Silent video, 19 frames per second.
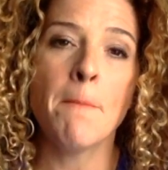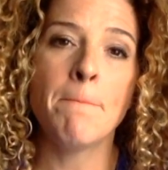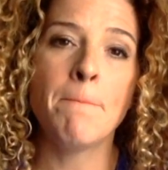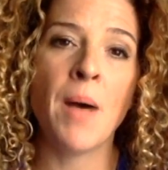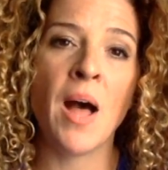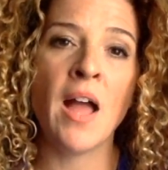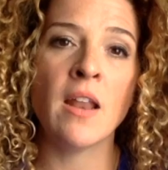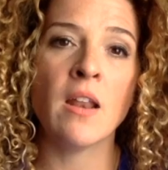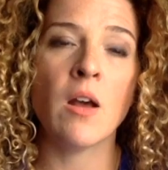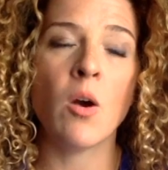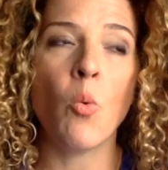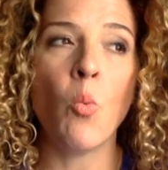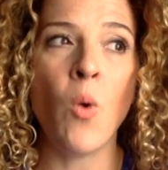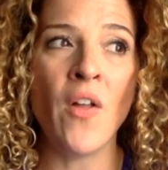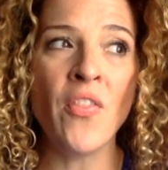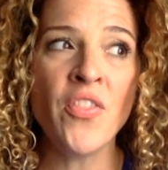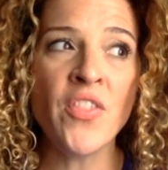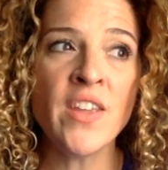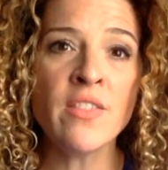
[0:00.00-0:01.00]
But
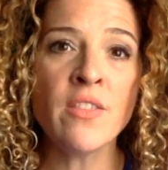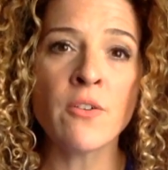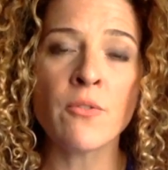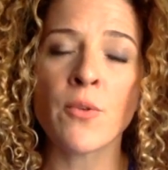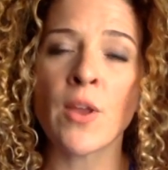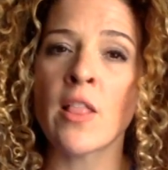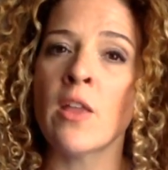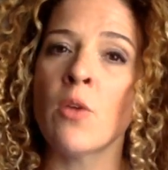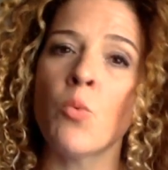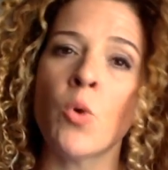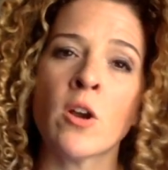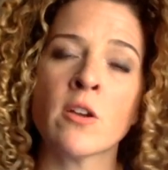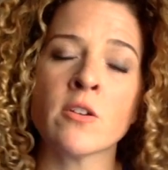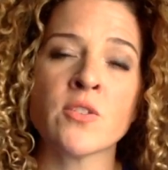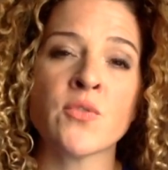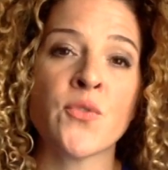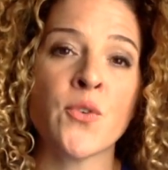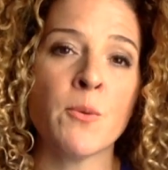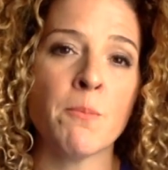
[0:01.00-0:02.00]
one thing that really
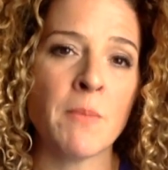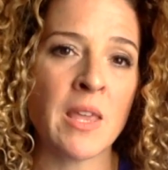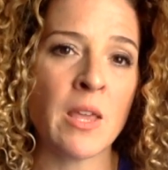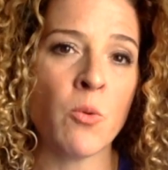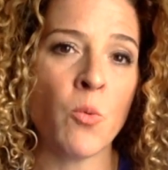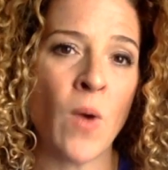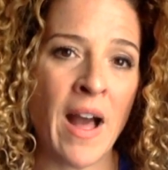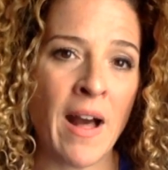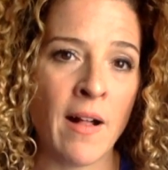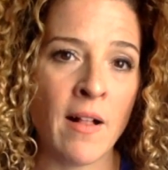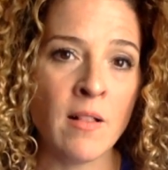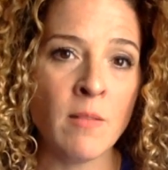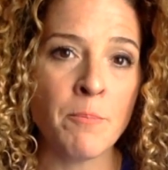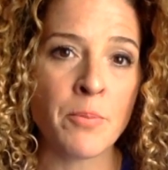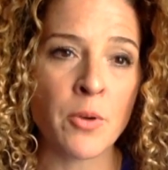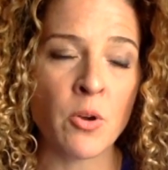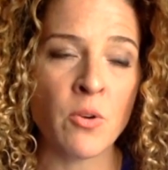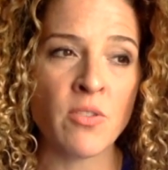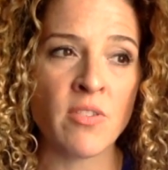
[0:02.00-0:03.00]
worked for me well,
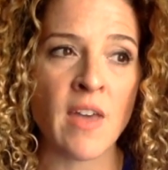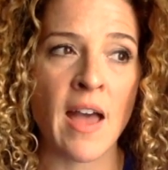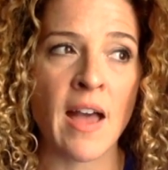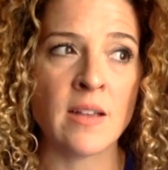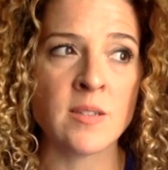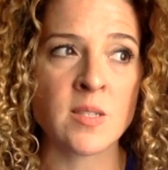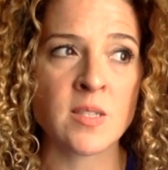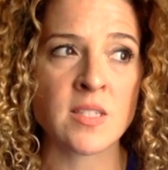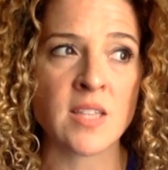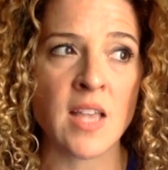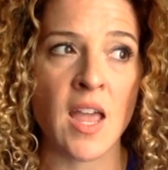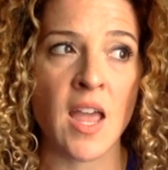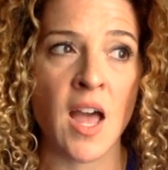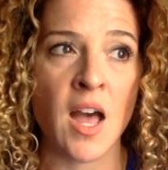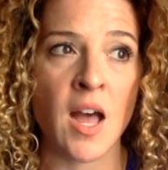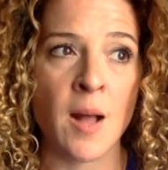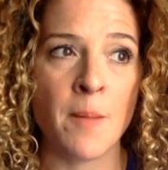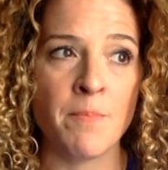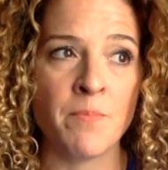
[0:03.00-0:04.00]
both as
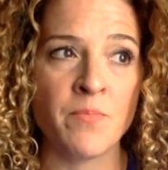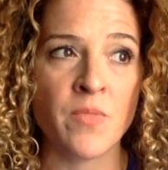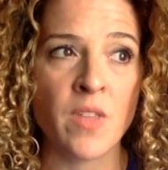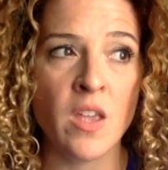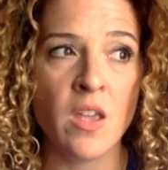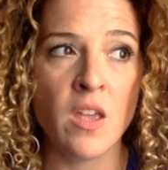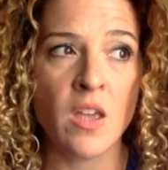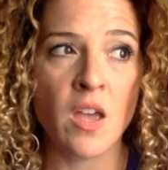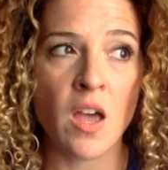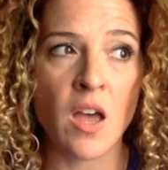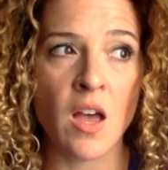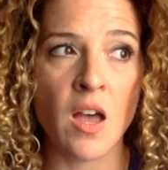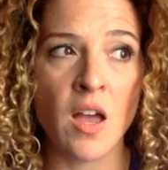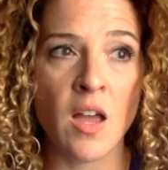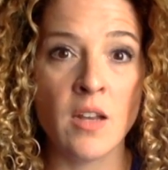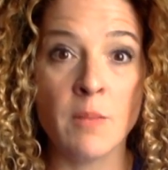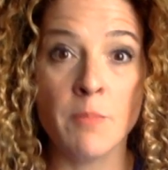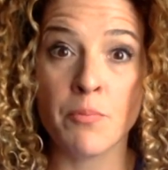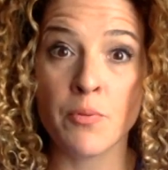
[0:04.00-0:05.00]
an
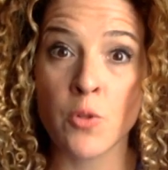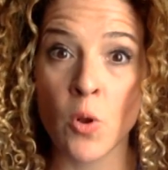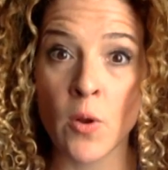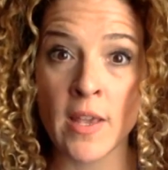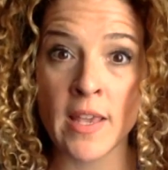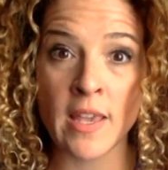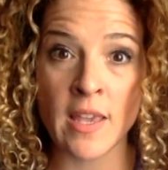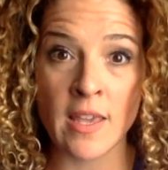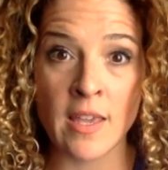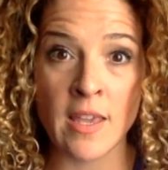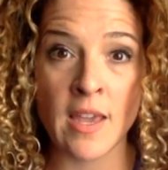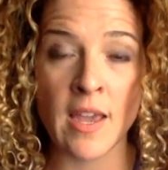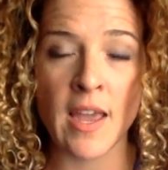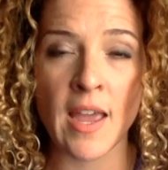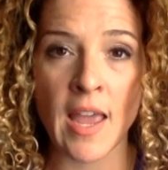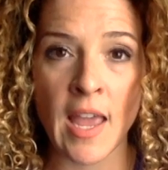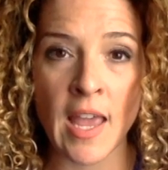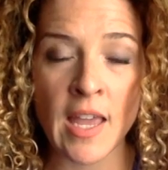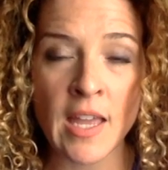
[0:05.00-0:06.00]
employee
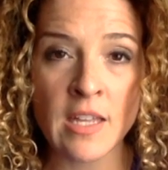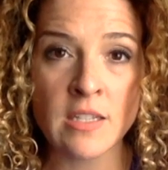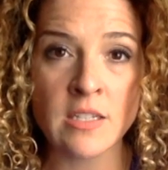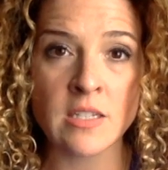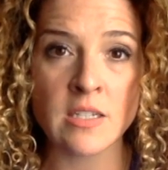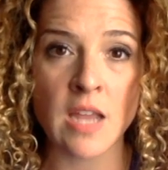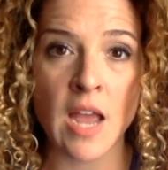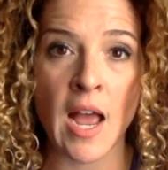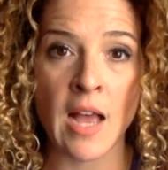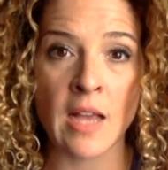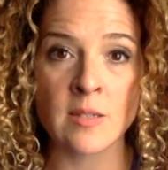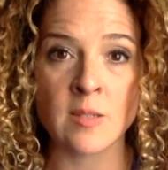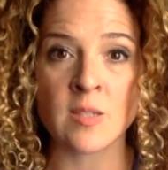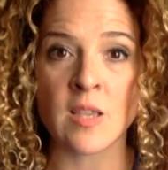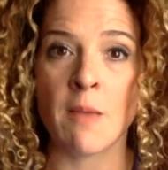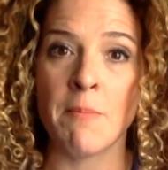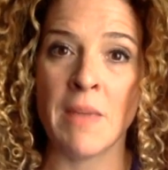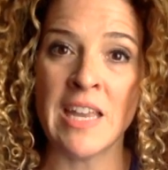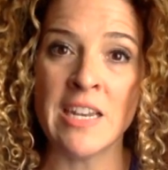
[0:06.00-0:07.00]
and as
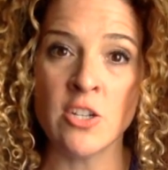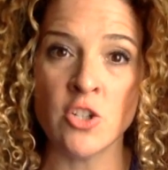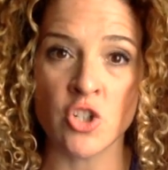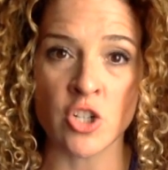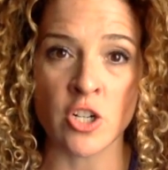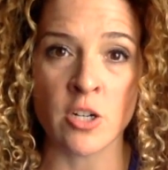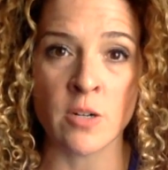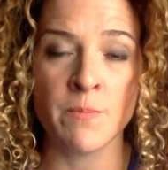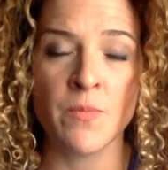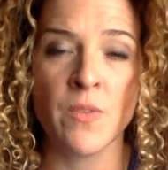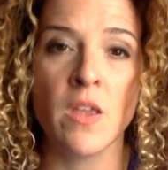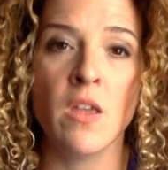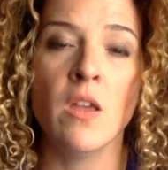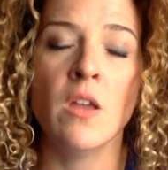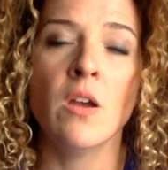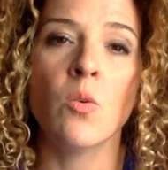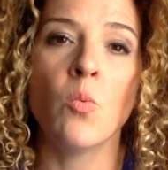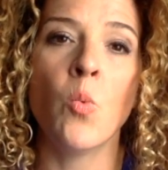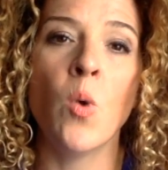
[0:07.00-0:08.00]
a manager,
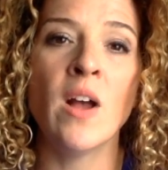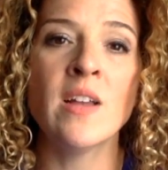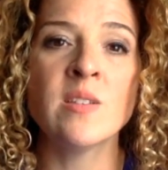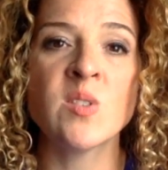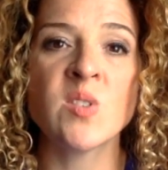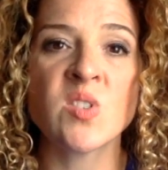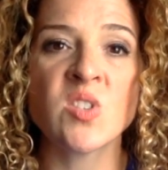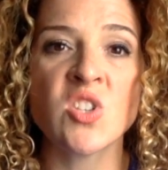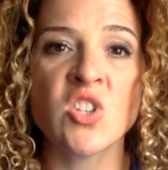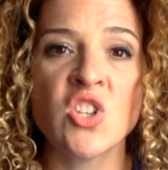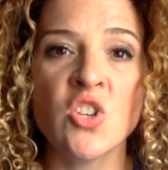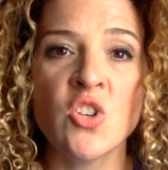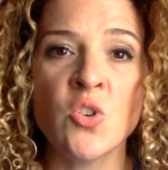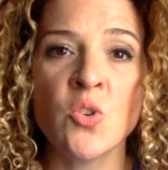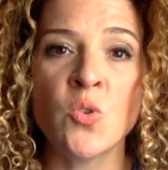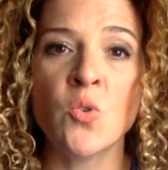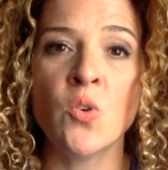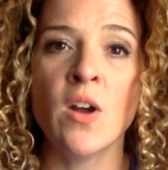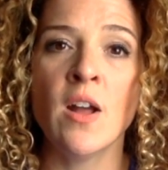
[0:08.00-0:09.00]
was
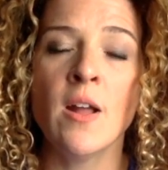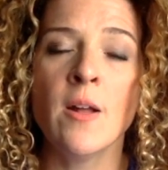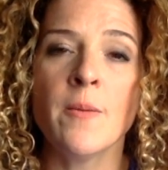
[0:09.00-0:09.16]
to